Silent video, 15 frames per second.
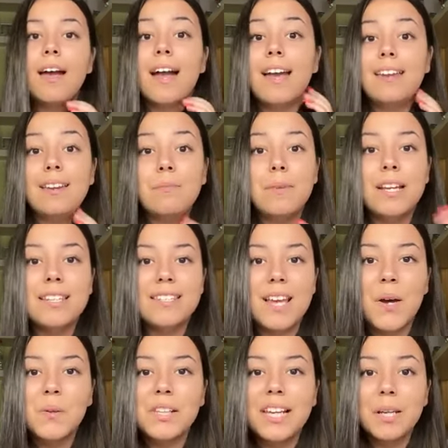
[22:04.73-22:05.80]
And it may
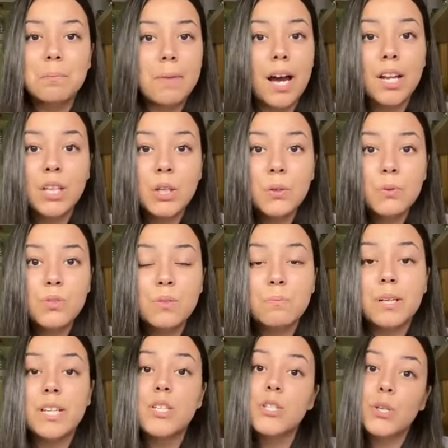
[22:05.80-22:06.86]
sound like bad news,
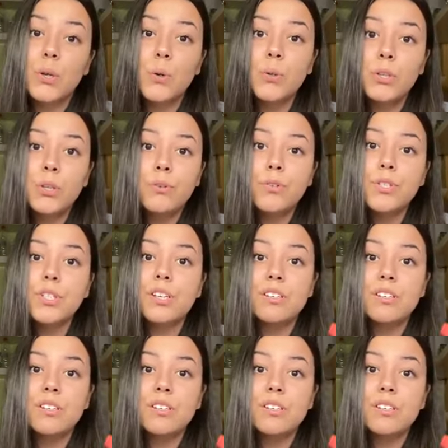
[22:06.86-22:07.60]
but it's good news,